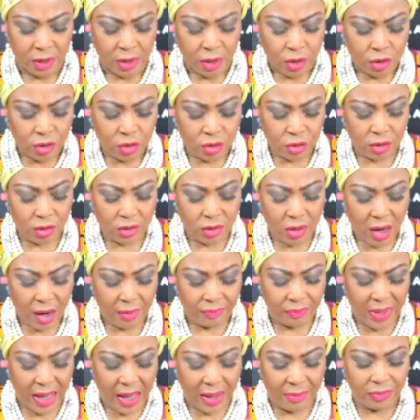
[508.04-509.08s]
you
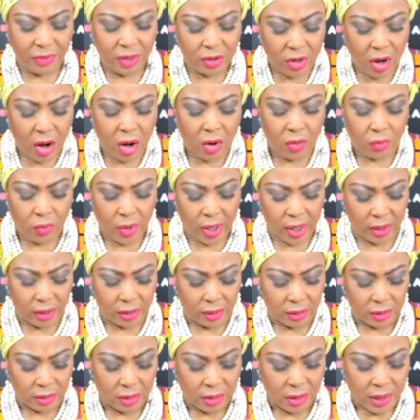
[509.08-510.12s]
rub them the wrong way
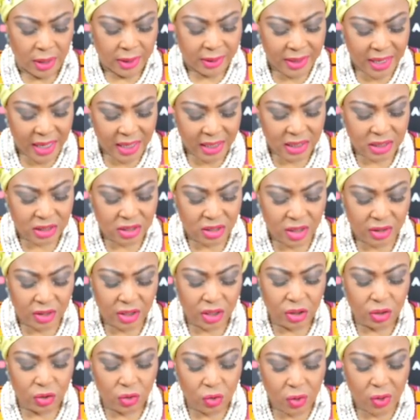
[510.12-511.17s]
there is
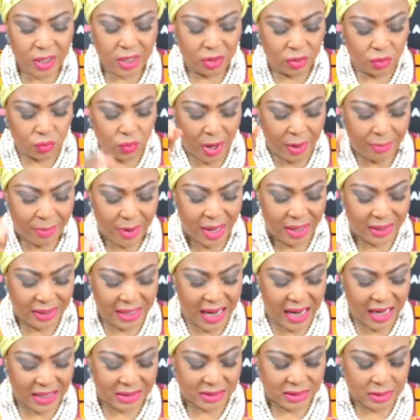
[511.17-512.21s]
nothing you can do about
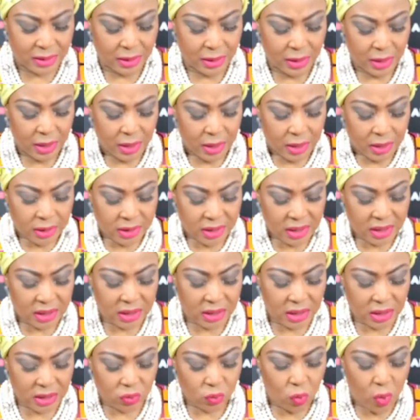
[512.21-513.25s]
that. This
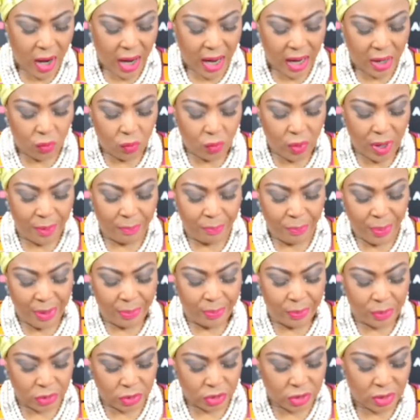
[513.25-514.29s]
is why when
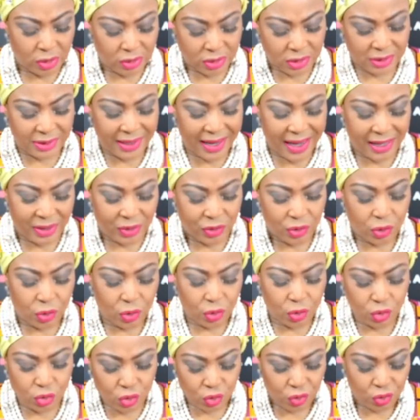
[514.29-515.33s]
people don't like you,
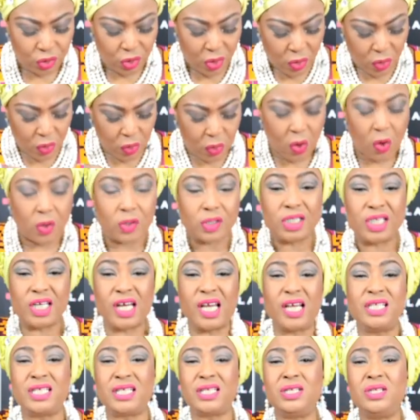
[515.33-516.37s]
you don't go
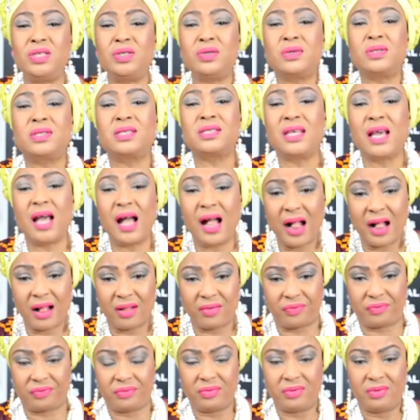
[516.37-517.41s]
changing
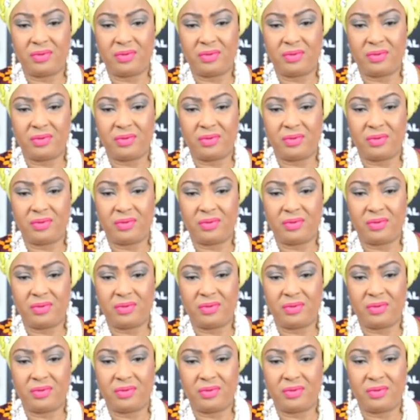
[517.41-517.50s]
yourself.